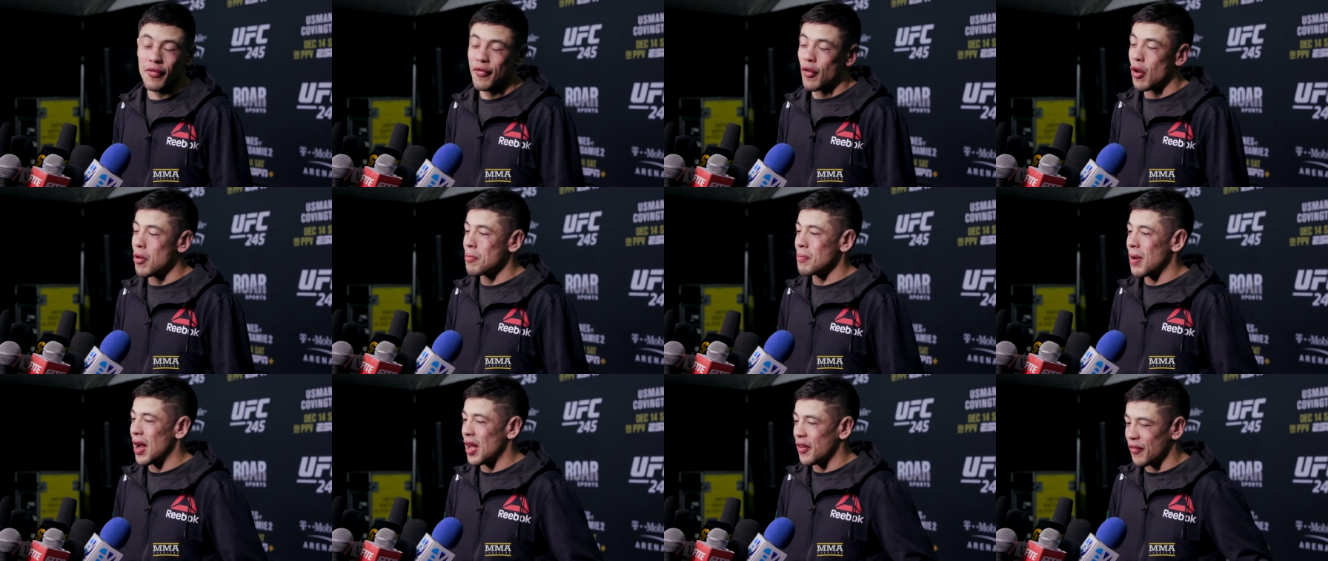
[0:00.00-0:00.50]

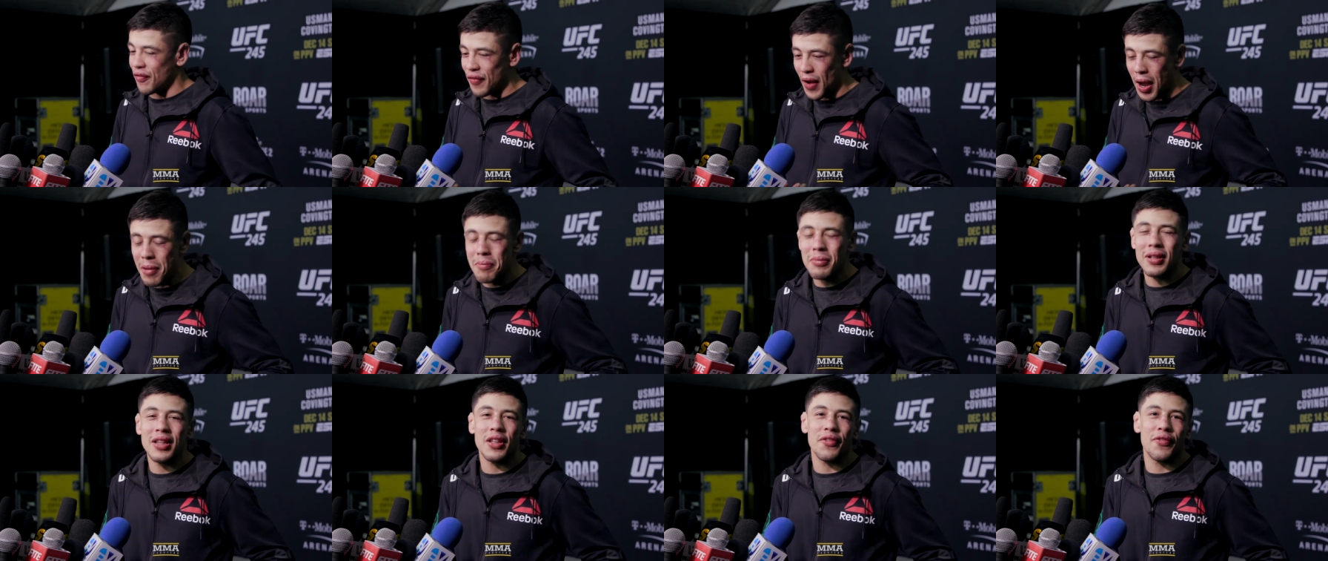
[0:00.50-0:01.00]
for my
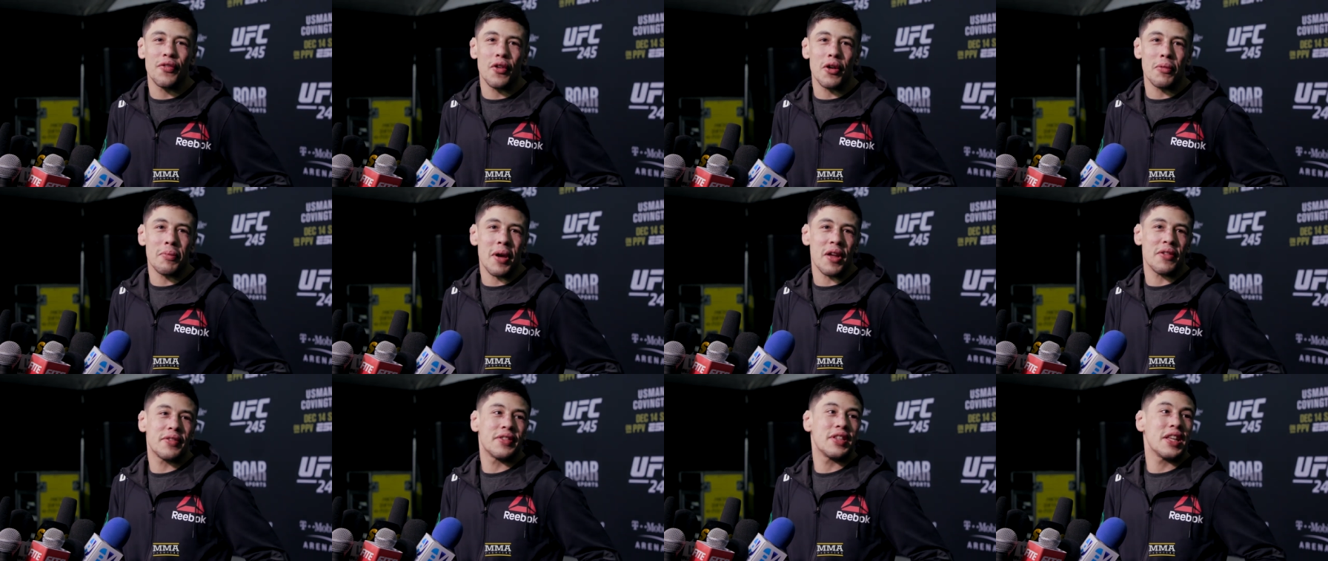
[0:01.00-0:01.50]
family, for
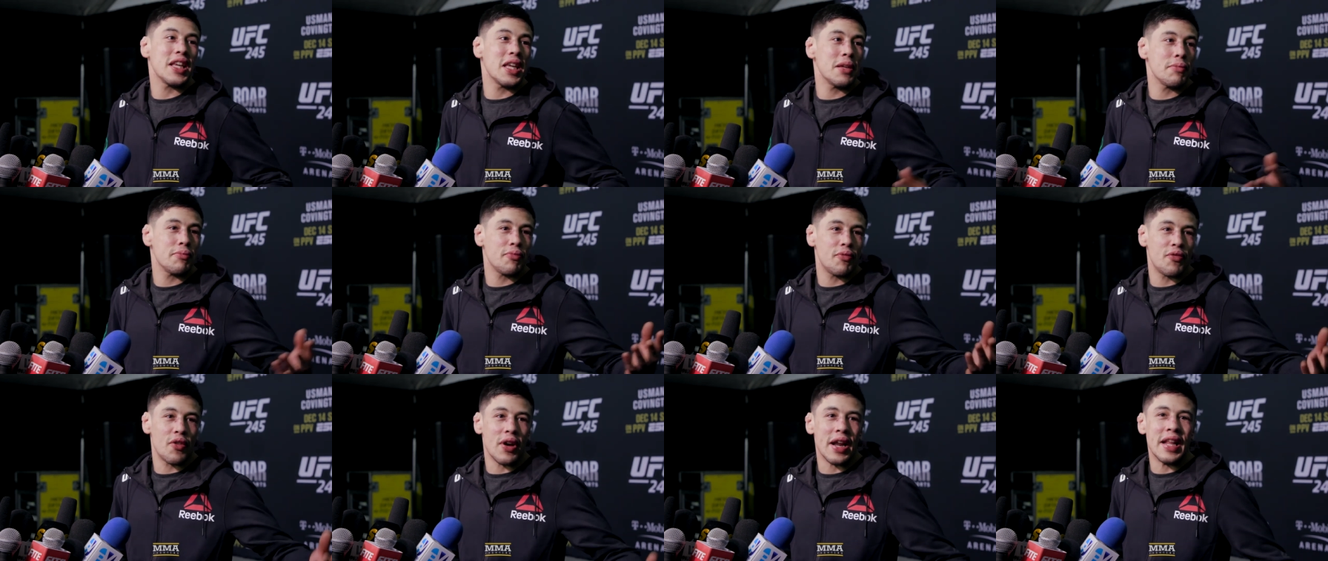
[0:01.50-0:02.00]
my
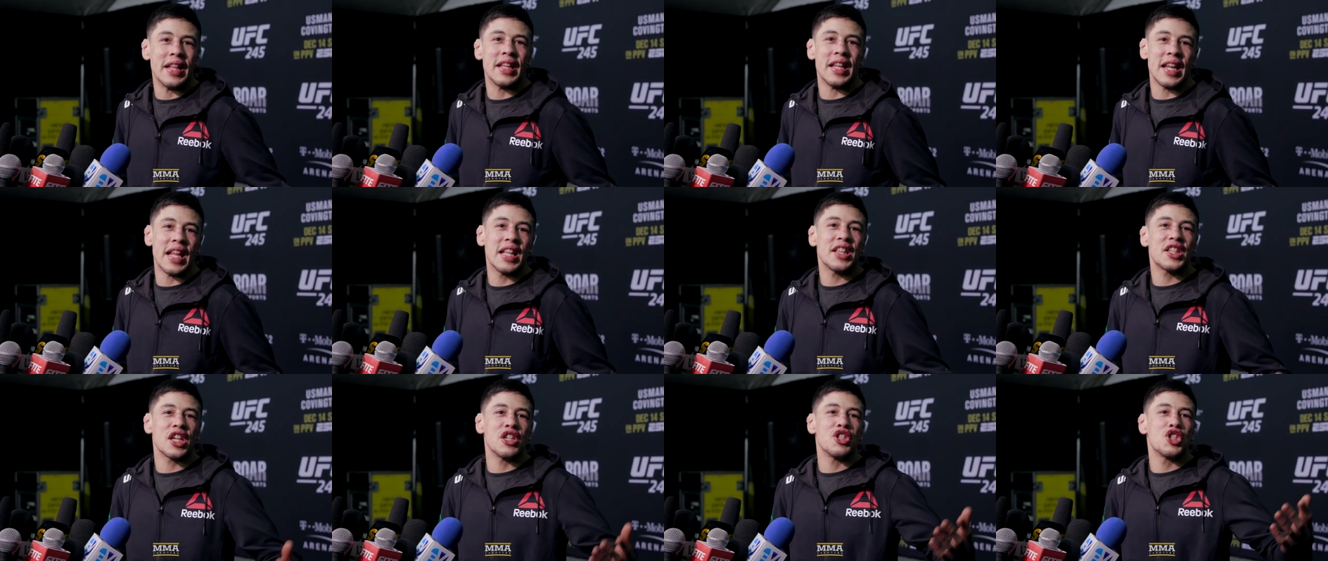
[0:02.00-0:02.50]
team, for and
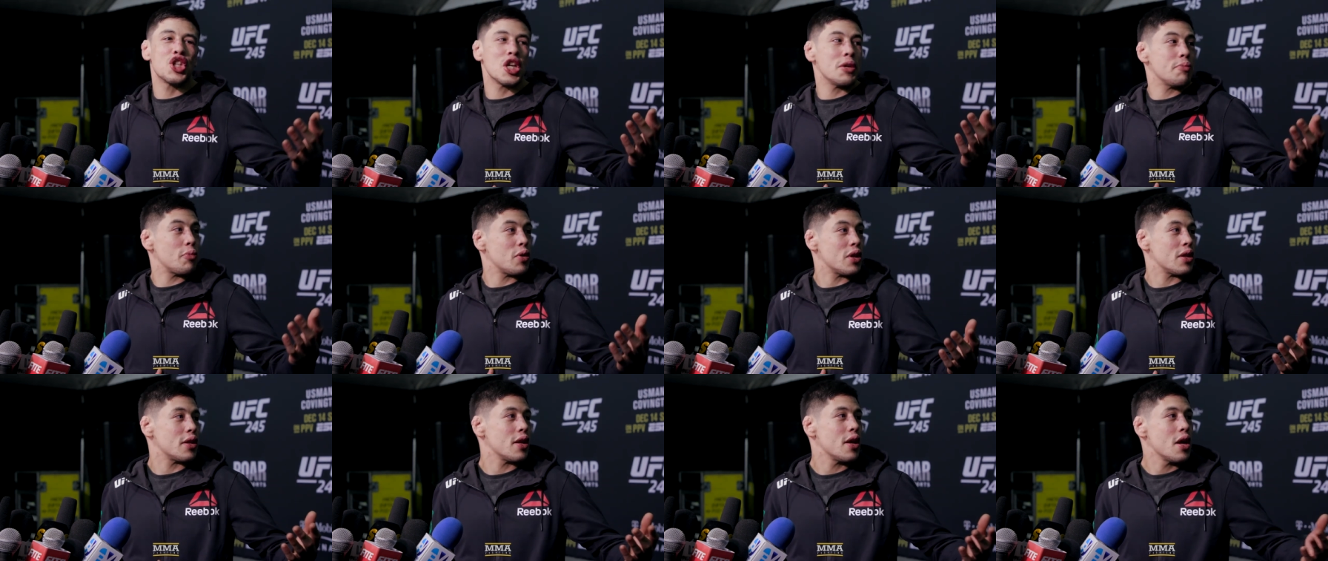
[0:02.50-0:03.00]
Entram
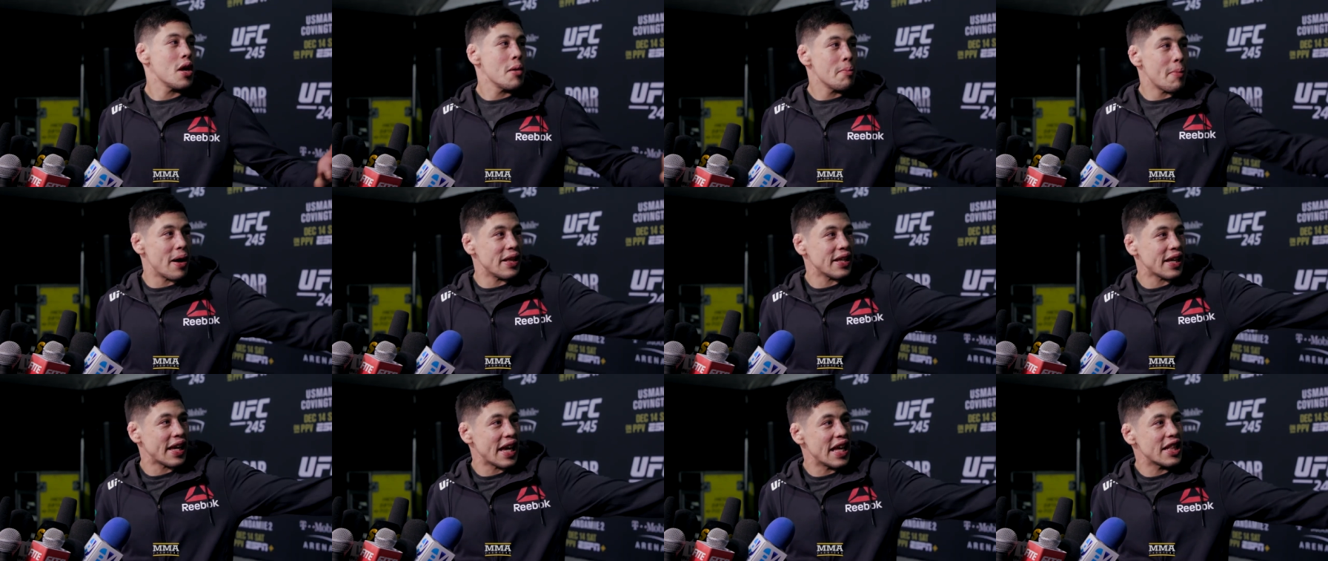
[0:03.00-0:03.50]
gym with
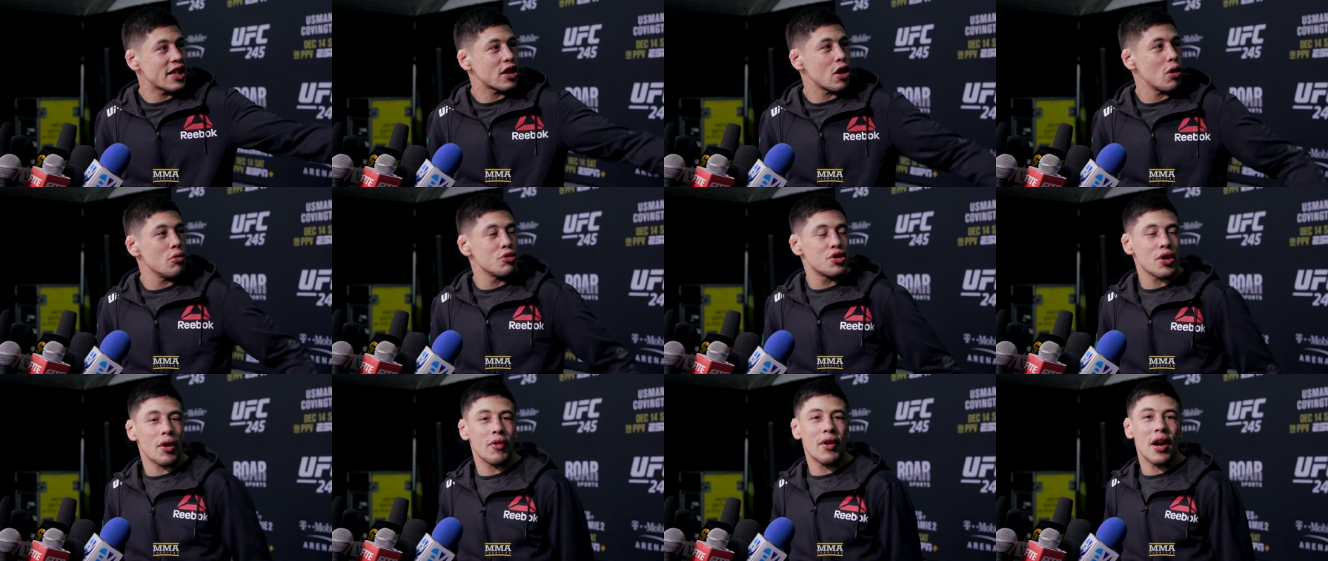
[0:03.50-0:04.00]
my head
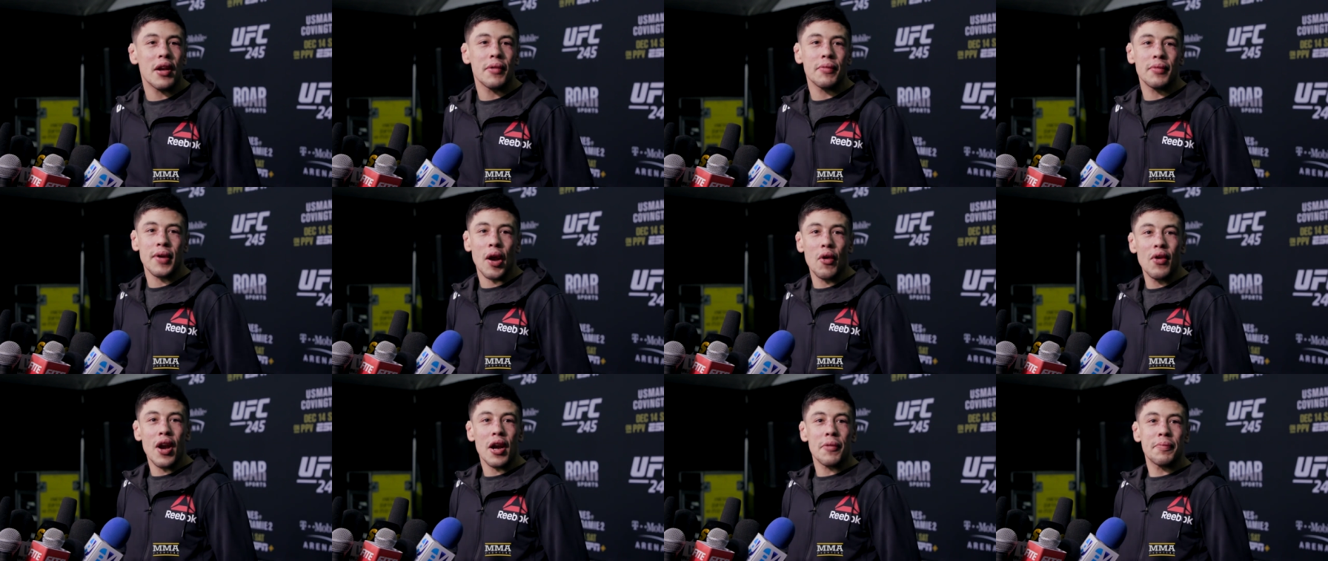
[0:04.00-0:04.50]
coach Raul,
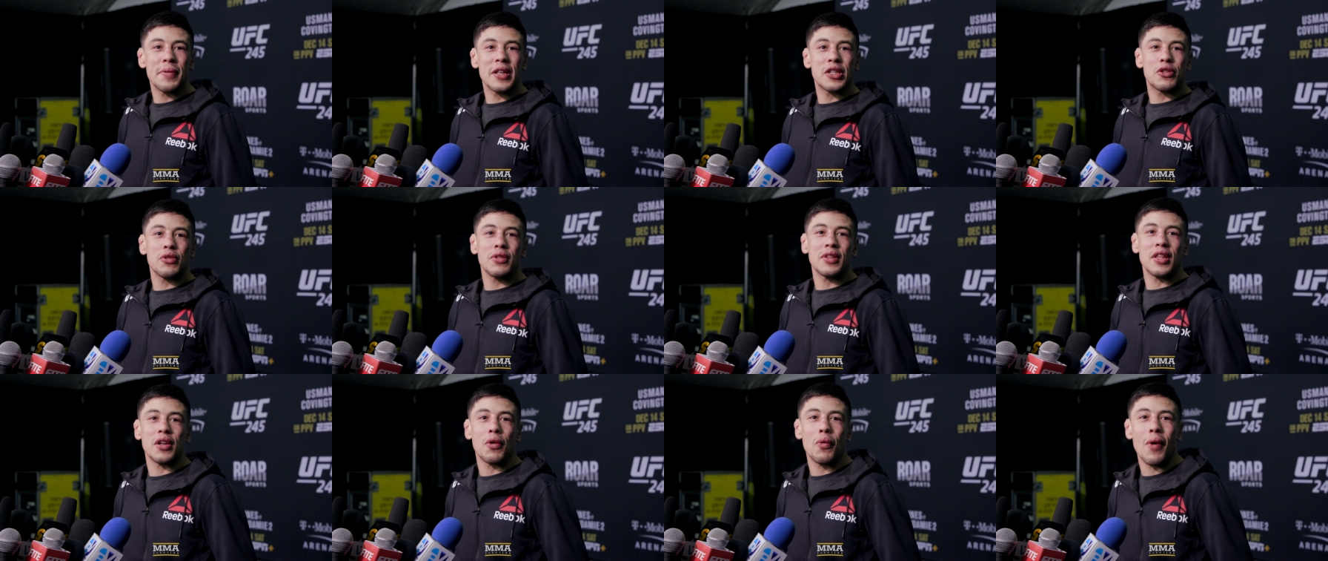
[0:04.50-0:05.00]
Raul
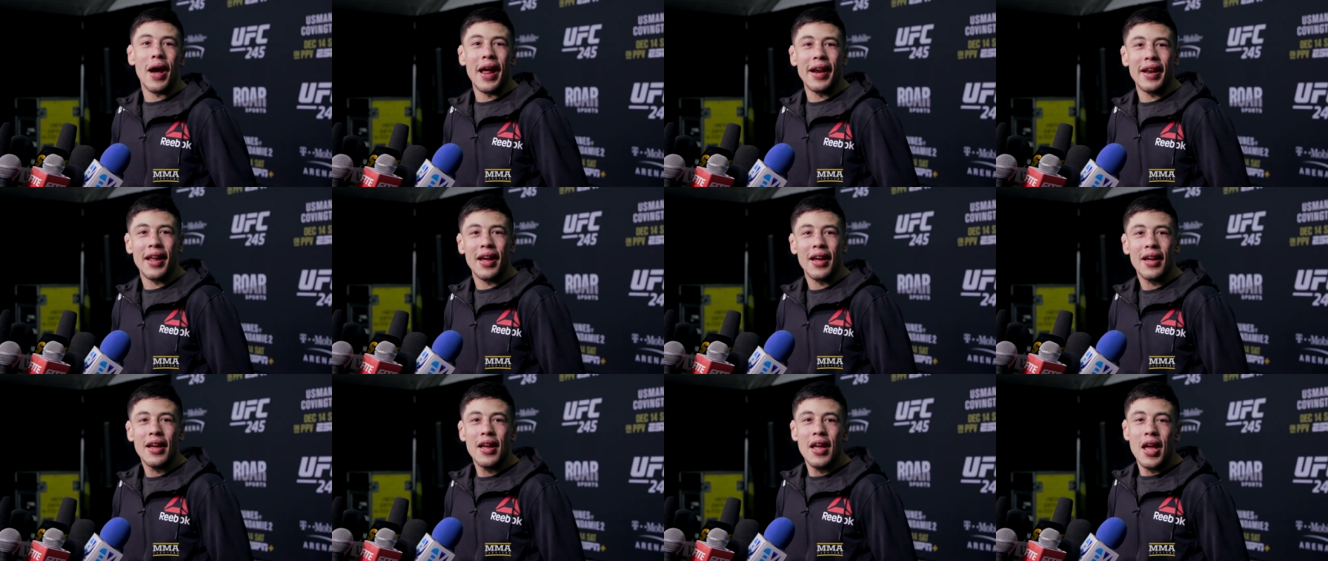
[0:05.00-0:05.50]
Arbizu in
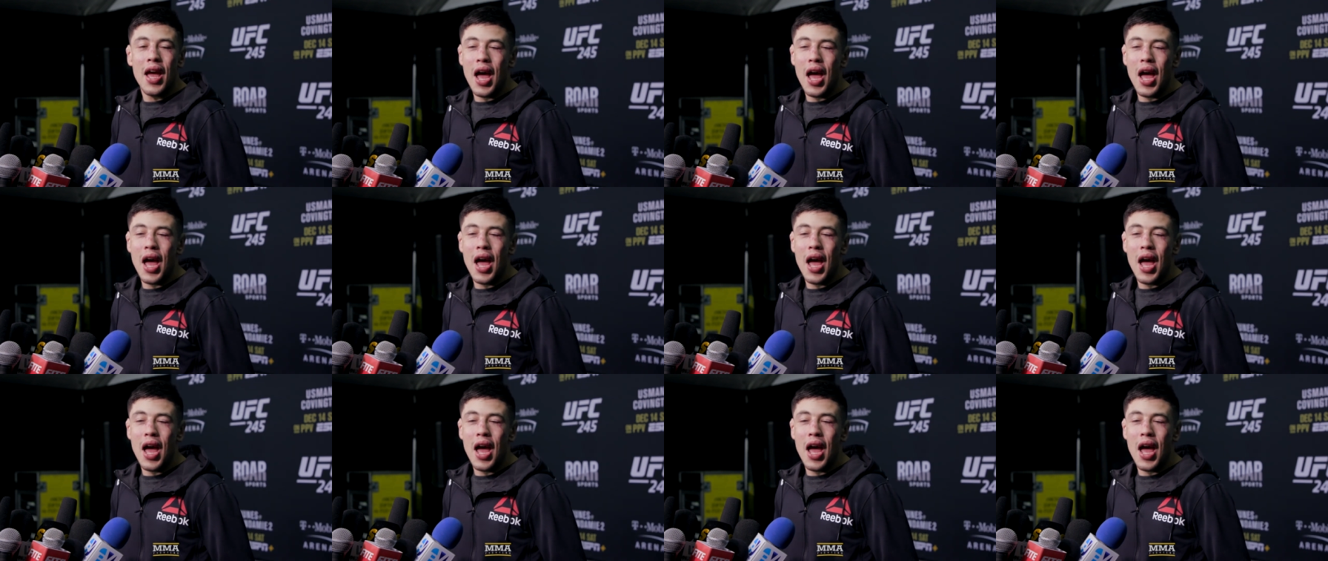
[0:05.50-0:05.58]
Tijuana,